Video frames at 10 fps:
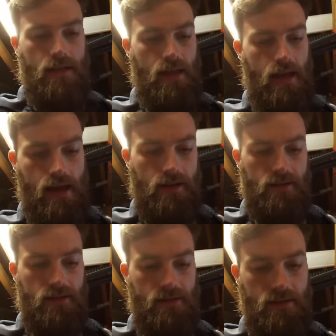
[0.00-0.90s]

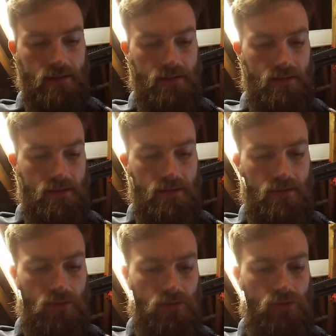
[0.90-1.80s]
and
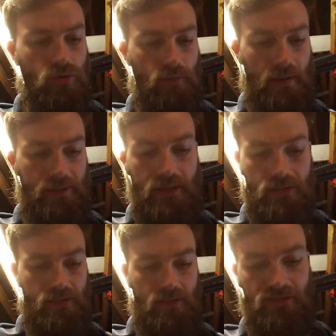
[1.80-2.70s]
on a normal
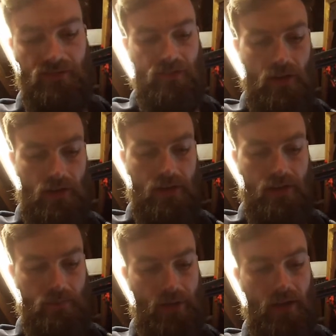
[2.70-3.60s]
application that's fine,
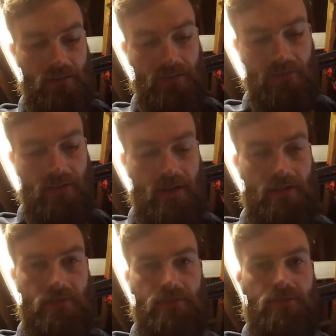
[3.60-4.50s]
but
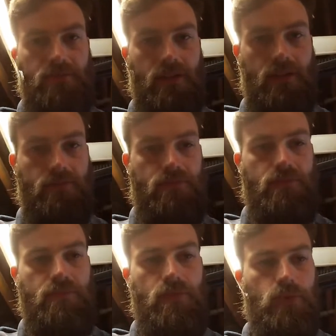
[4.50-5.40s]
really I think
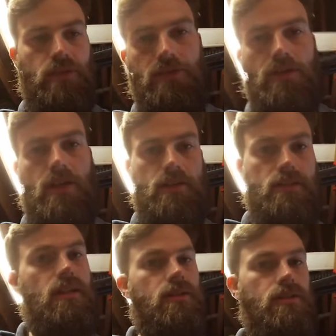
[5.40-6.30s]
forced
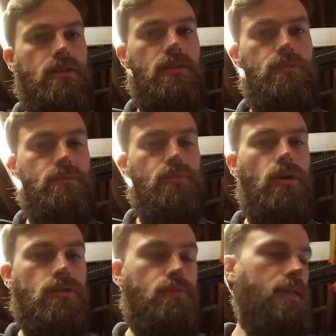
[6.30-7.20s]
induction, that's
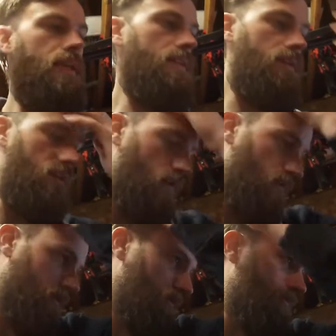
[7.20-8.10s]
possibly getting a little
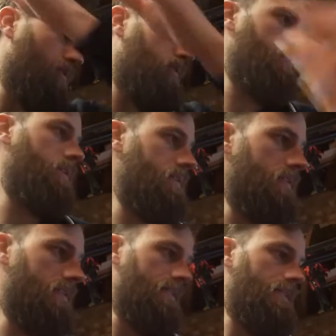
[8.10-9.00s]
bit on the small side.
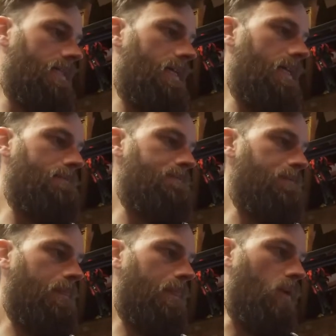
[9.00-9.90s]
I
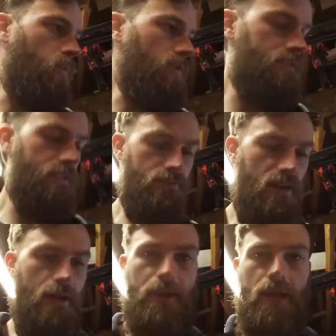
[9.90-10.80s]
wanted a
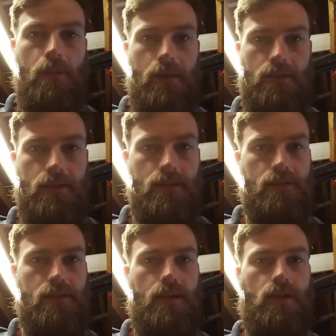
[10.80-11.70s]
Ram Air one.
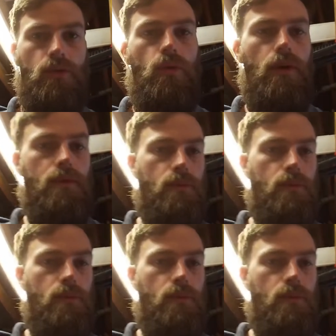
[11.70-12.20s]
They're quite